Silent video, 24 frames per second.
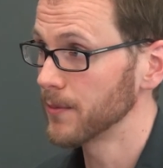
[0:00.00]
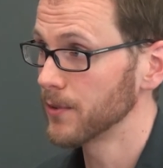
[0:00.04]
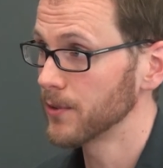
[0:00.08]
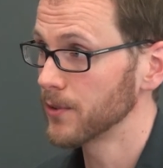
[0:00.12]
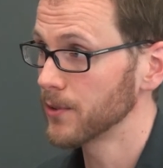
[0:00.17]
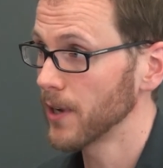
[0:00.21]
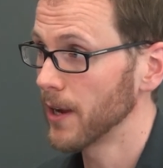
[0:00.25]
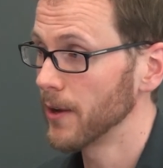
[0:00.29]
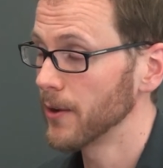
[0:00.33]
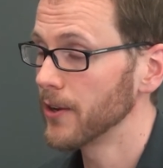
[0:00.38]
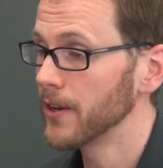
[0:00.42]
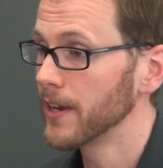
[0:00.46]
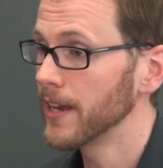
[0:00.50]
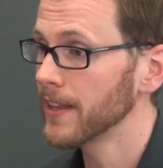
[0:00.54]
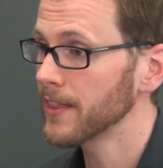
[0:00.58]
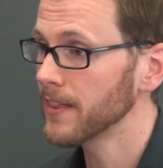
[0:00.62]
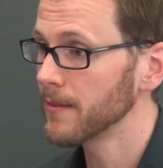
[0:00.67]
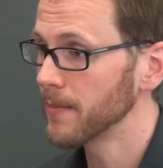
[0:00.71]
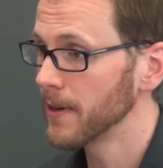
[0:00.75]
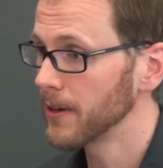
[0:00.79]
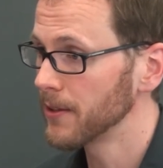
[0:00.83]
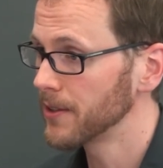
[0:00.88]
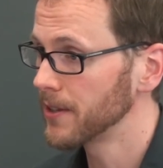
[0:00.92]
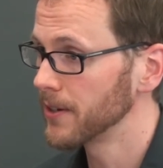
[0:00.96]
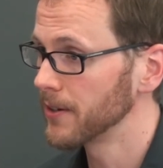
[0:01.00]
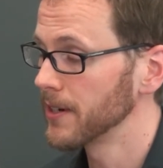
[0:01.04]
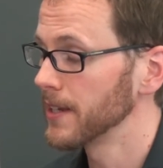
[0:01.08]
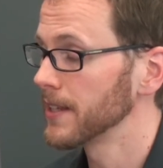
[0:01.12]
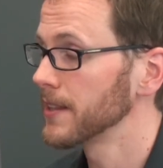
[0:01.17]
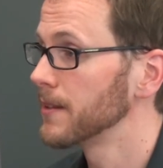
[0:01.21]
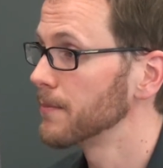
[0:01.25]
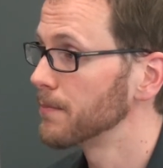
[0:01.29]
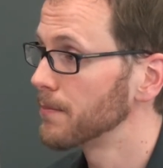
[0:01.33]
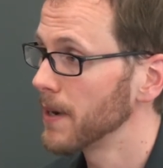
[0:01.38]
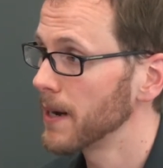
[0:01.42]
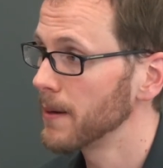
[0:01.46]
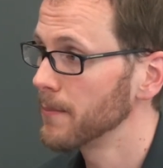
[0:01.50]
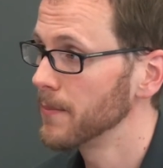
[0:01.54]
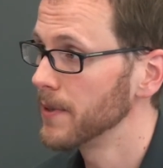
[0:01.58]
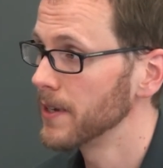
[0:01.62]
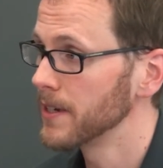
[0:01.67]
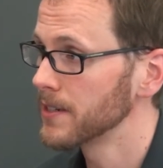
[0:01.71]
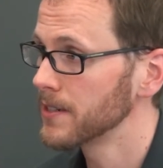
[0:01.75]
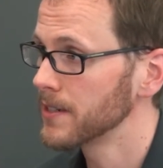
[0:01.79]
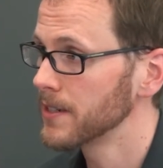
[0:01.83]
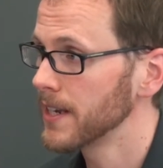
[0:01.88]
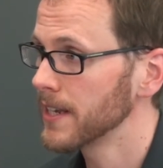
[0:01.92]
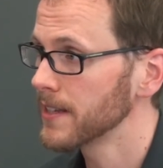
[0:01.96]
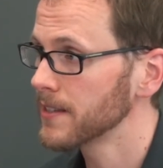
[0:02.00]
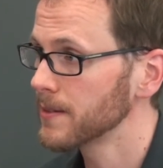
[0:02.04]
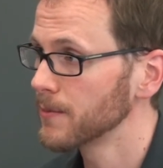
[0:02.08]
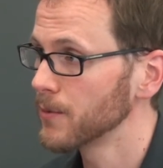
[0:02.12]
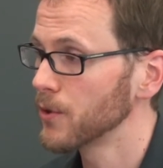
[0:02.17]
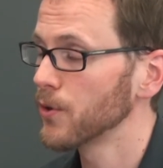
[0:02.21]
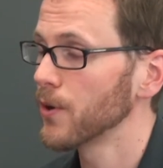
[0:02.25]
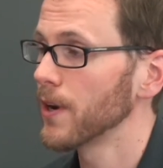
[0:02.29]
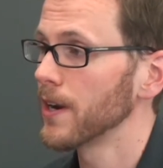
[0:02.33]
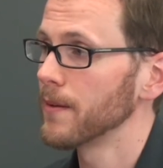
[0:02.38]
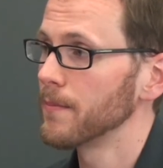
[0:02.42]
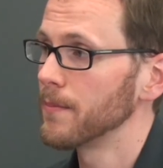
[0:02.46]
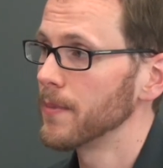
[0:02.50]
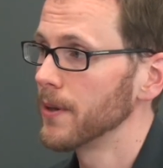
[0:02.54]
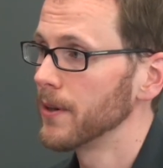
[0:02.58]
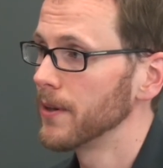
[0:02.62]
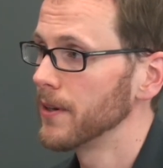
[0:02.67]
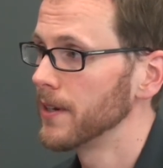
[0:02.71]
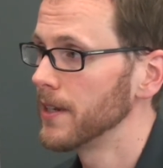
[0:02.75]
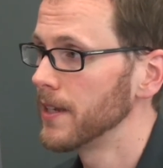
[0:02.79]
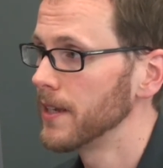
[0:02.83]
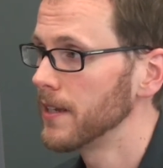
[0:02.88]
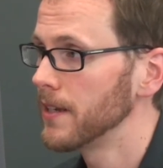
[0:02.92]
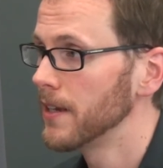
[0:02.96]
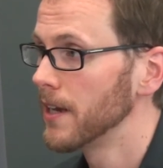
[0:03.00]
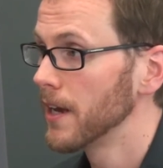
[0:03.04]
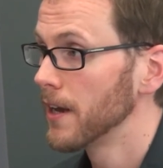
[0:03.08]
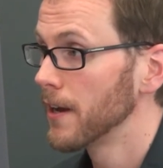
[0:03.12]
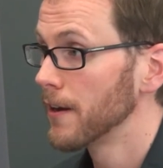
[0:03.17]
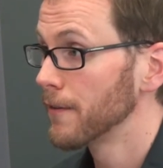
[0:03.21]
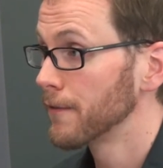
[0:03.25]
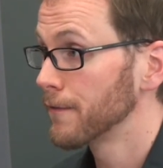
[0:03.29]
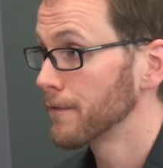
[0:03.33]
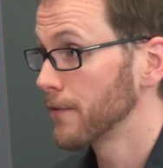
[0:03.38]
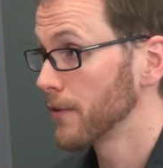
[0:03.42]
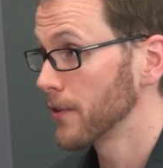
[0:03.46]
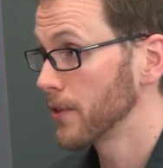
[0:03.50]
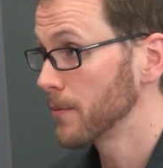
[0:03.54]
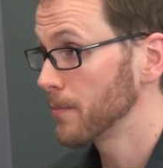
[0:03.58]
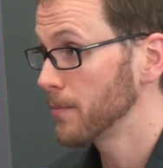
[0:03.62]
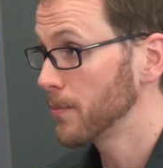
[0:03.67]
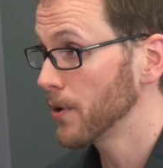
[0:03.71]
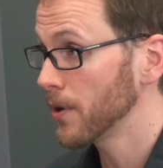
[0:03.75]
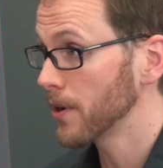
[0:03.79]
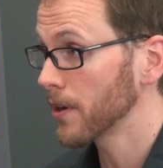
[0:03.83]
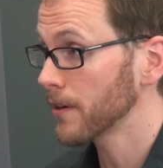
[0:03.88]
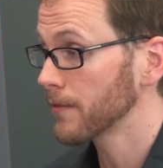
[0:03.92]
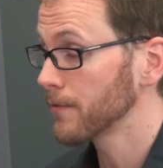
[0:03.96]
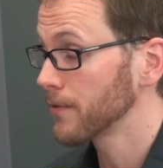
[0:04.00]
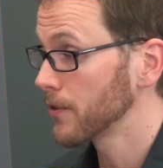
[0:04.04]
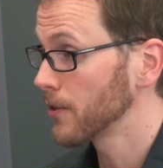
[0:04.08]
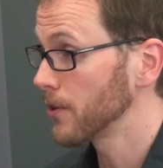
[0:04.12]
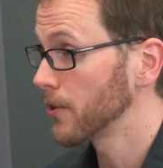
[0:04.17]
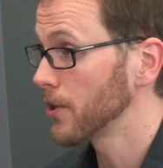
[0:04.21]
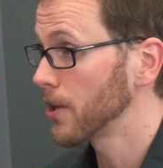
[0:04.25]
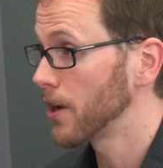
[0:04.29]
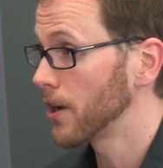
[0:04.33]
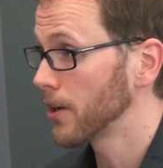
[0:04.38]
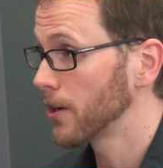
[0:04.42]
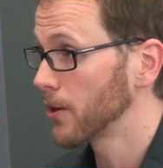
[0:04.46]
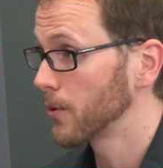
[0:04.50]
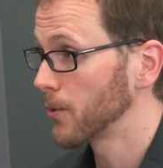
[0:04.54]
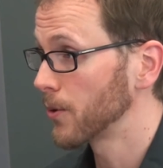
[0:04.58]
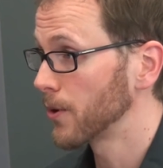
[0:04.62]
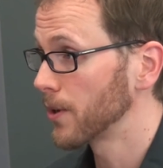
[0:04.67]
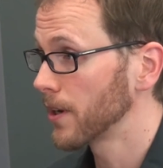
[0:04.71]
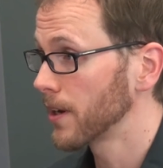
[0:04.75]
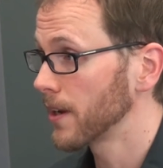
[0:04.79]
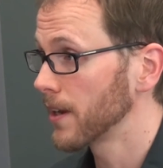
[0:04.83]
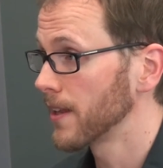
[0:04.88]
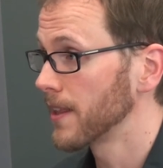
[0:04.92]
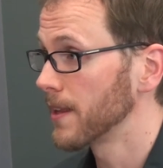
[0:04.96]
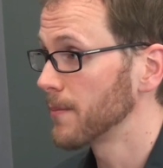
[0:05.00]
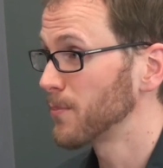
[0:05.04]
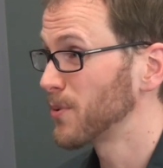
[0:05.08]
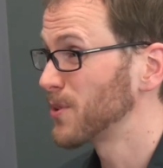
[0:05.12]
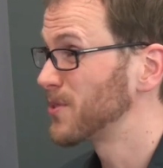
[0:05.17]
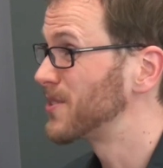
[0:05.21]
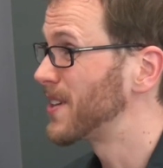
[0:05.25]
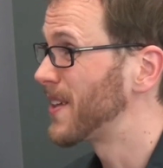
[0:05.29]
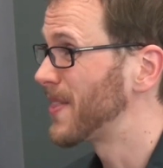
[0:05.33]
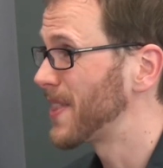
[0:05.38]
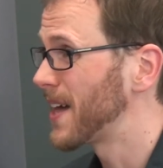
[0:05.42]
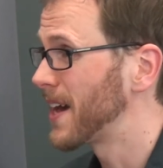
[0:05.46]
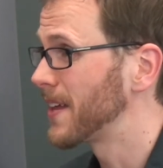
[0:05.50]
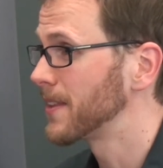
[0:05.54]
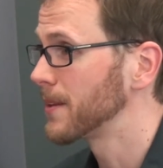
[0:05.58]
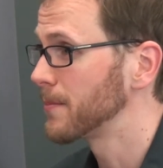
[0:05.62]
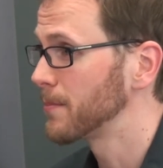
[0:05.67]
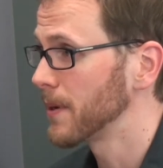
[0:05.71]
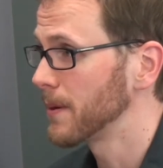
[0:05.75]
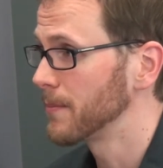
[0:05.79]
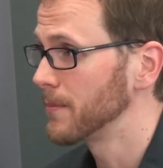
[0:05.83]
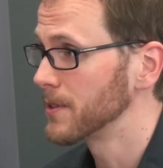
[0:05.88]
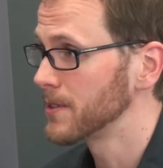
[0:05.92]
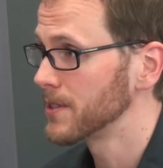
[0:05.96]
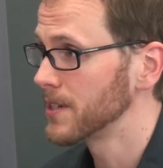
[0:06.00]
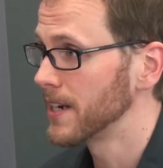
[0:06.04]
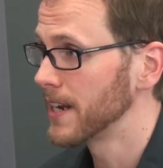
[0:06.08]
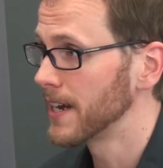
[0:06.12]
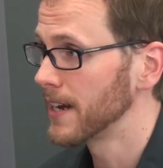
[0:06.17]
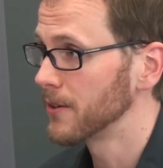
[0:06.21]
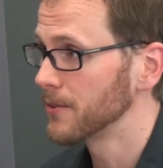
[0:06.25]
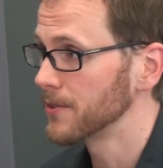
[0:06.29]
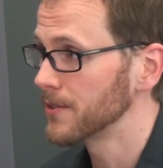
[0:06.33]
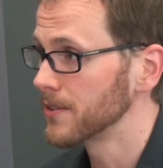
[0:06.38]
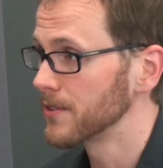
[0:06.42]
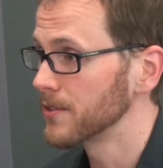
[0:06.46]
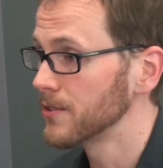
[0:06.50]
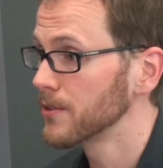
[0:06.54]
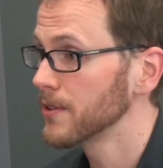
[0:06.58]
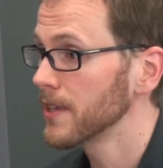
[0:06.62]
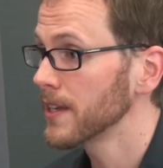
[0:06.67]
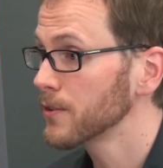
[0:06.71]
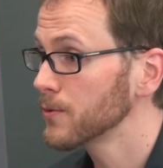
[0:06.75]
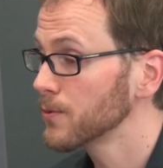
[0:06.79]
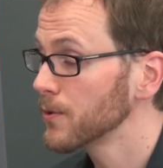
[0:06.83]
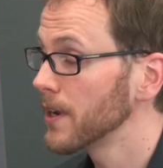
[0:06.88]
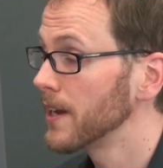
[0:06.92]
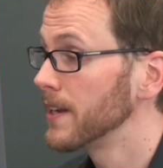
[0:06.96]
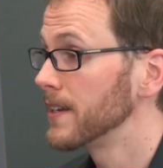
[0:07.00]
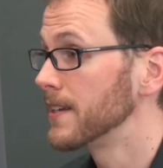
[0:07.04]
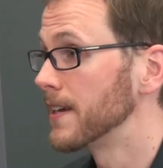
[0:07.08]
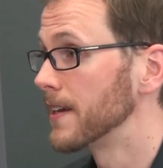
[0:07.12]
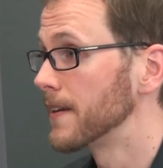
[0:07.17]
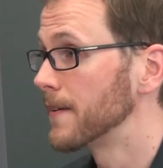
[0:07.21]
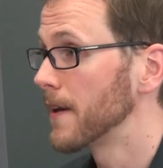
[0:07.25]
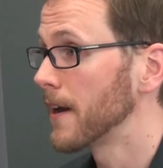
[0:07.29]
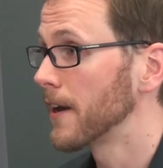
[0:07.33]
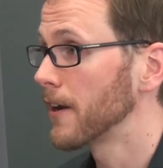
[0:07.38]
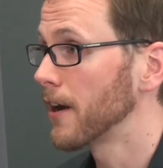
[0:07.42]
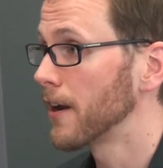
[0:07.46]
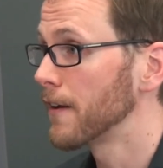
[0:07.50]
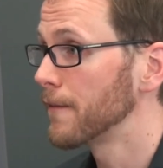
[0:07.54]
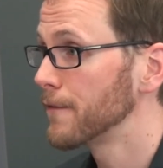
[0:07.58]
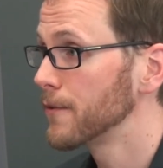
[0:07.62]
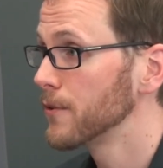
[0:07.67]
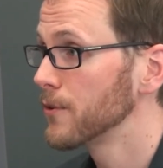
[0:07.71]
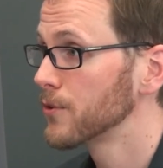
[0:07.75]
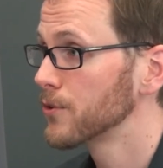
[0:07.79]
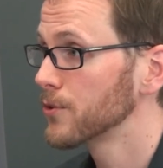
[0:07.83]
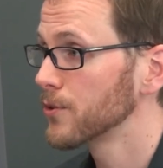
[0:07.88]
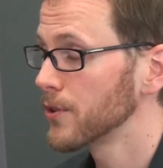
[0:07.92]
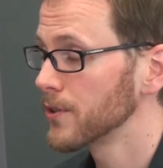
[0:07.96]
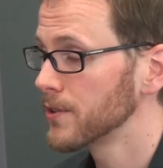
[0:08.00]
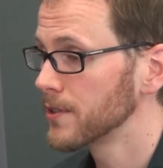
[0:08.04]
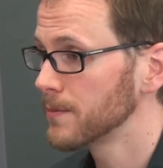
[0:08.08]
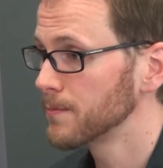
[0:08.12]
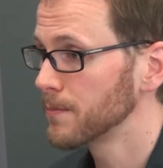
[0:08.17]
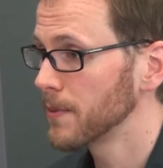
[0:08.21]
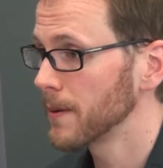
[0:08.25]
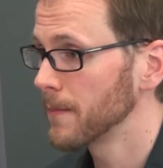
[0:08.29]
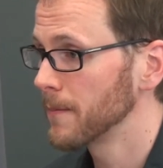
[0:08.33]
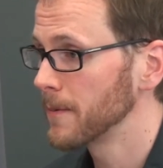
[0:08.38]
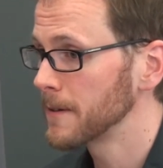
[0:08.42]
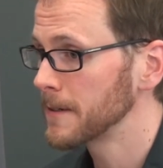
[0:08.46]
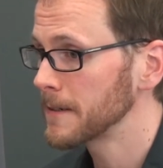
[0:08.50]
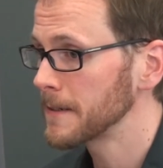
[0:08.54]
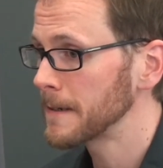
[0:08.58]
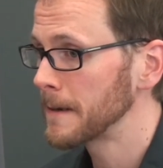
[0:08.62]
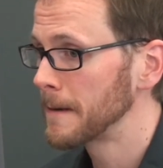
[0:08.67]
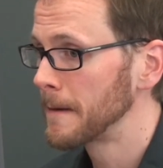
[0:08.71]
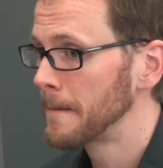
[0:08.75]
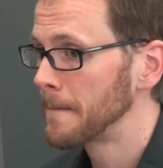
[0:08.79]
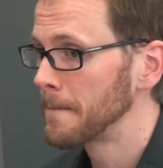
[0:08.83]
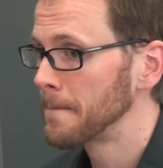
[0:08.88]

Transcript: So I could get them out there, get them published, get some credibility for the book, for the longer work, and then present that to publishing houses. So that's what I did. I got a few of the stories published.